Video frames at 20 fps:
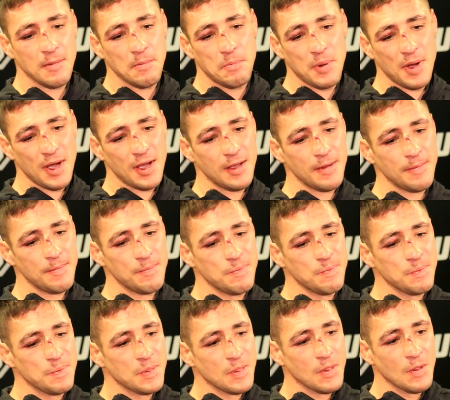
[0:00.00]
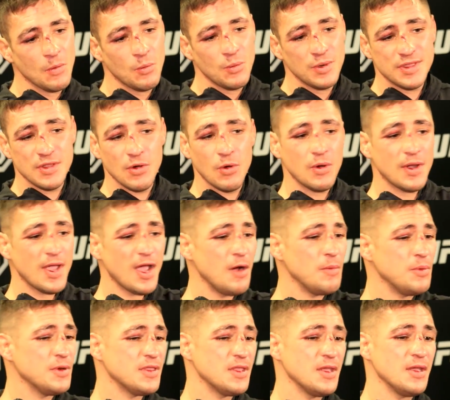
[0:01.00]
but with the whole
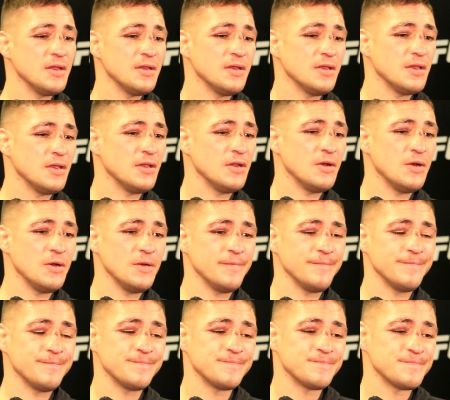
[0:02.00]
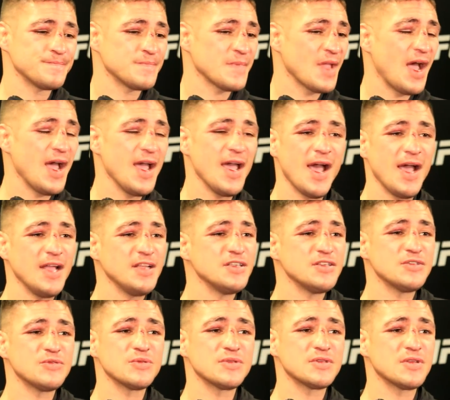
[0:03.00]
Cowboy thing, I
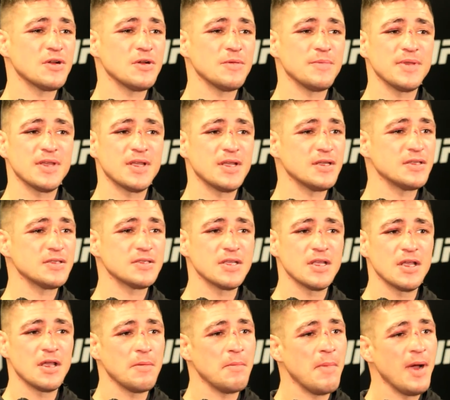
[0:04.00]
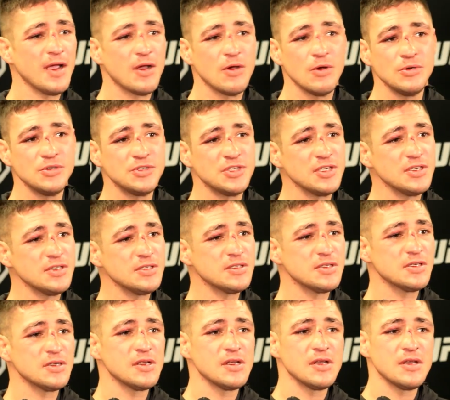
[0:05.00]
just was hurt because my coaches,
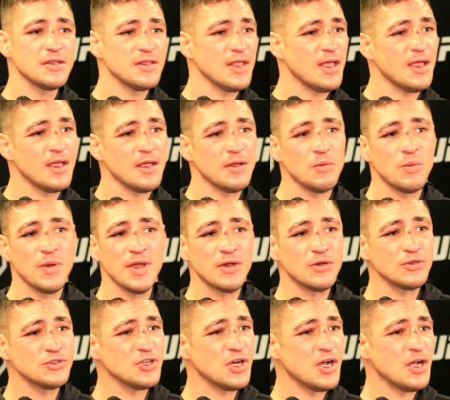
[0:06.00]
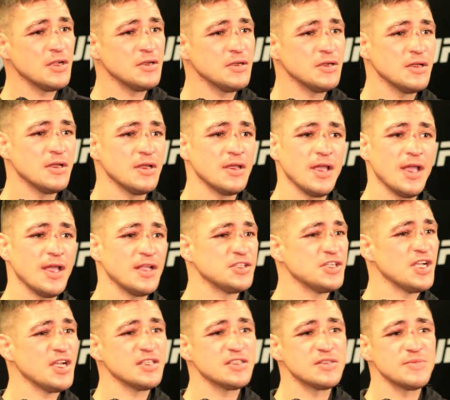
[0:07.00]
and Winklejohn and
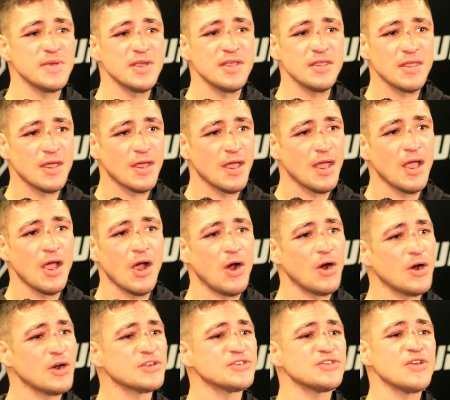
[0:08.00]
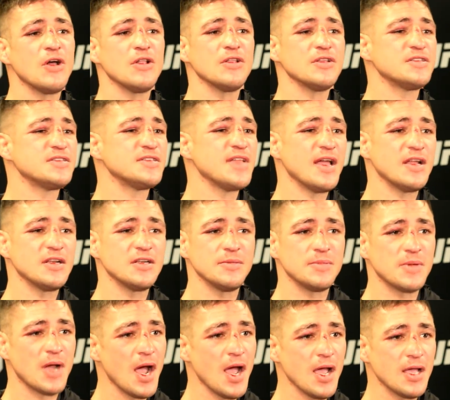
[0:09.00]
Chad Smith, are solid
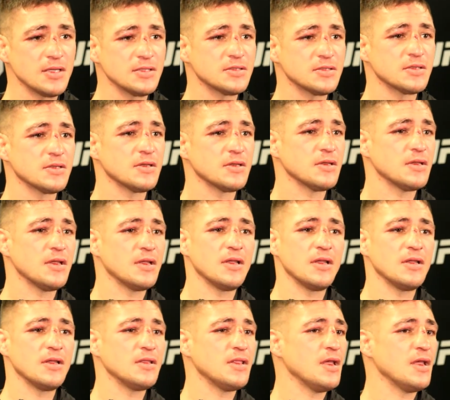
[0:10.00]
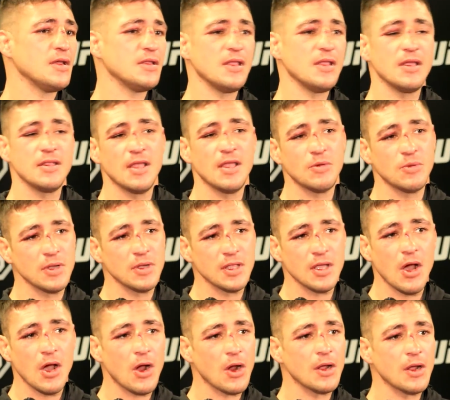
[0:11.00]
stand-up guys, and they really
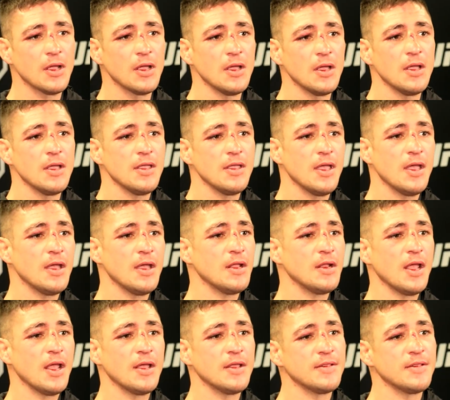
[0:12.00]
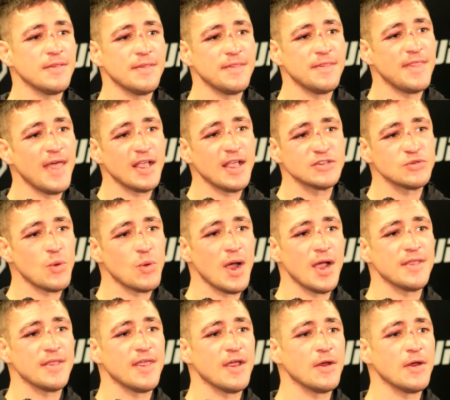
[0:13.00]
are, and that's
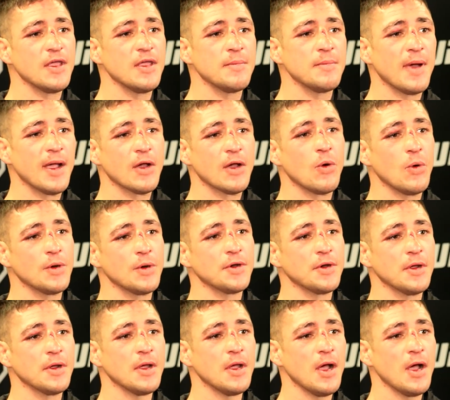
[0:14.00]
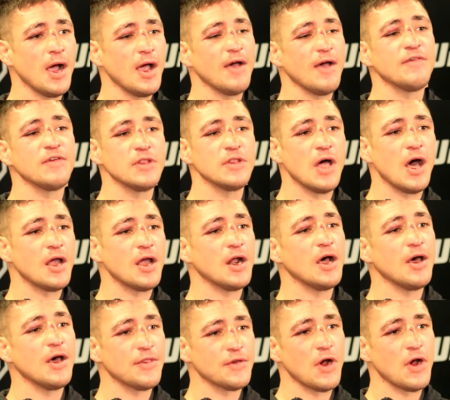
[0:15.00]
why they're in my corner. I have a lot of
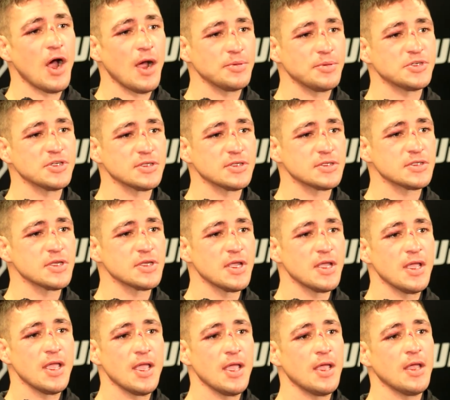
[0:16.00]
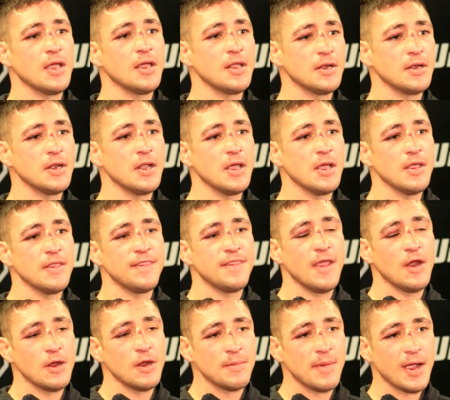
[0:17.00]
other options, and
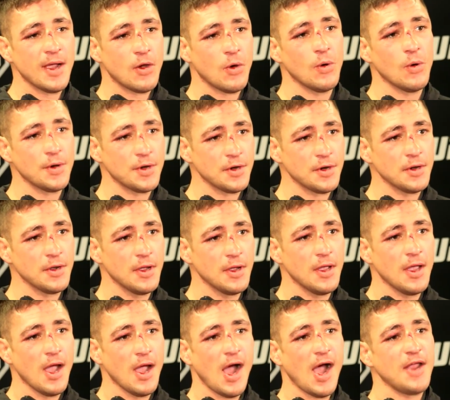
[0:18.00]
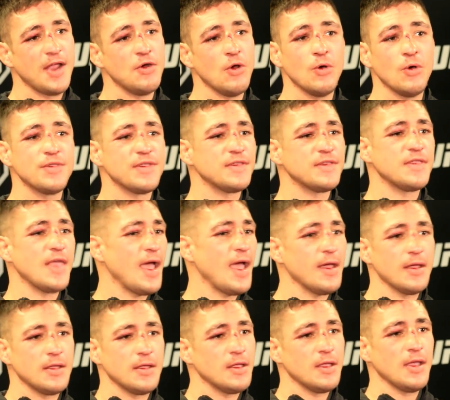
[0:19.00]
they're in my corner. I know
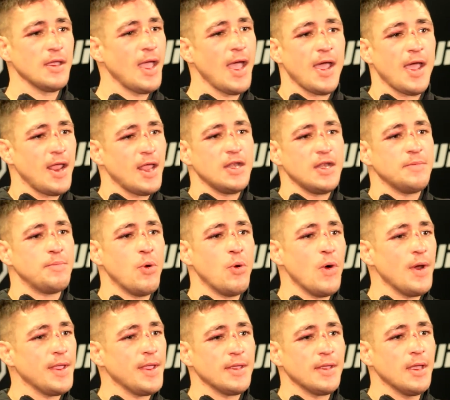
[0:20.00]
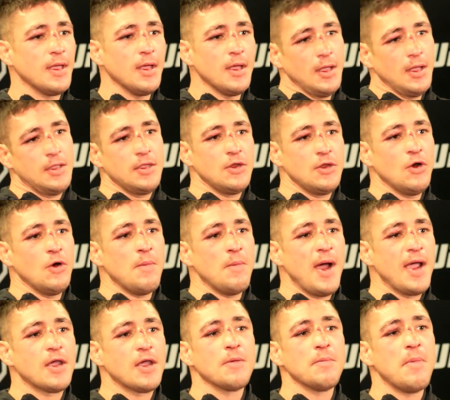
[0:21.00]
that at any point,
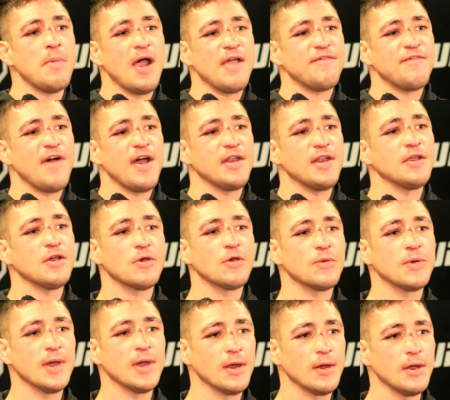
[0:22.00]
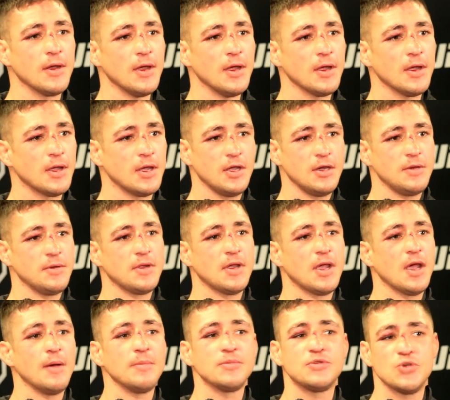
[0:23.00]
my fighting career could
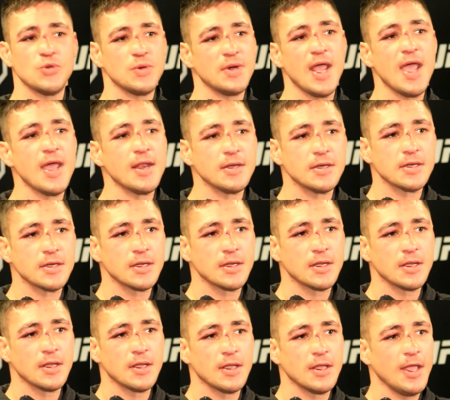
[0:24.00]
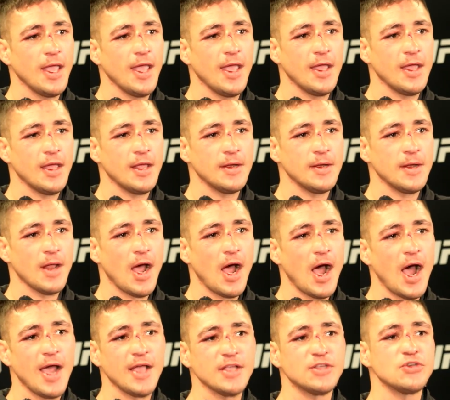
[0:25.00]
come to an end, and
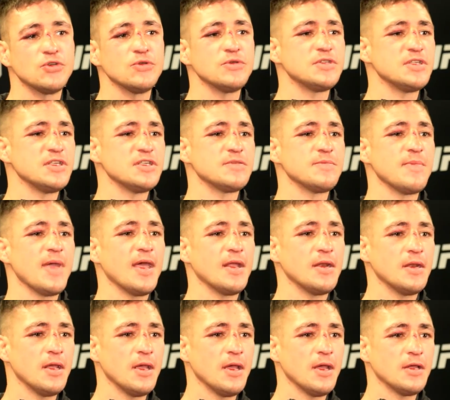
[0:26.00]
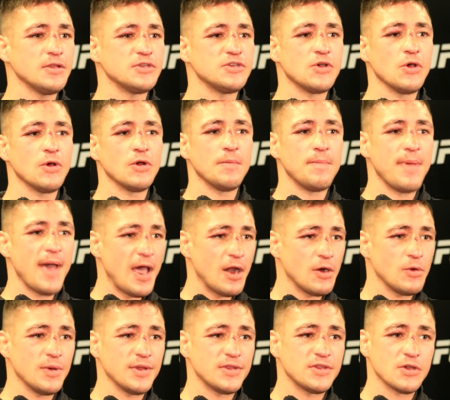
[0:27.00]
I choose these men to go to
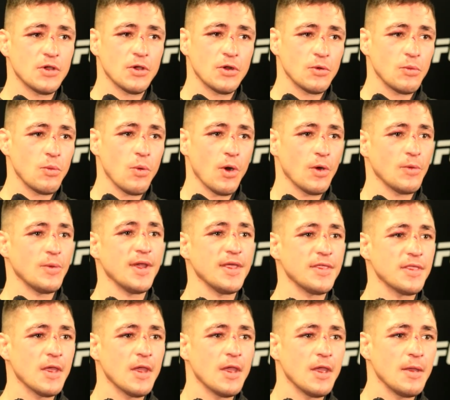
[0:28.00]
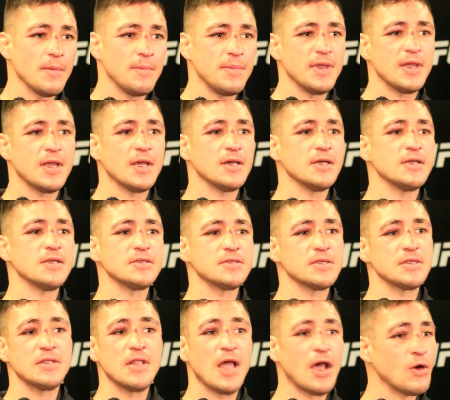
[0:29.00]
battle with, to go to war with, because
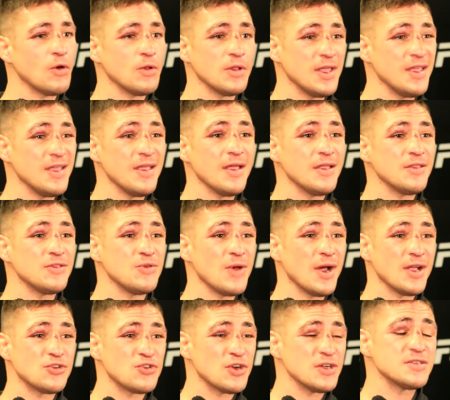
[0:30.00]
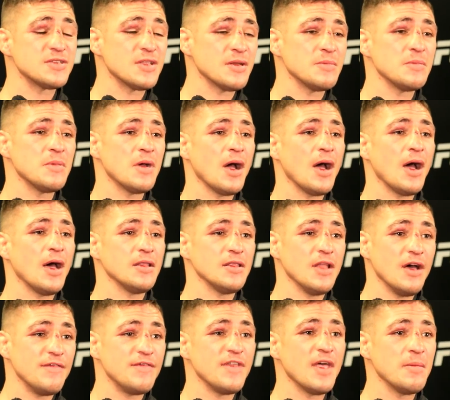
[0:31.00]
not only do I trust them, I
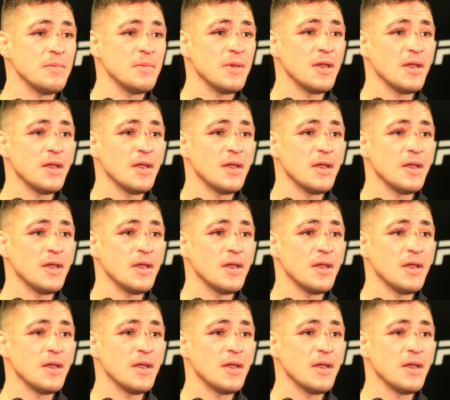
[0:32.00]
love them,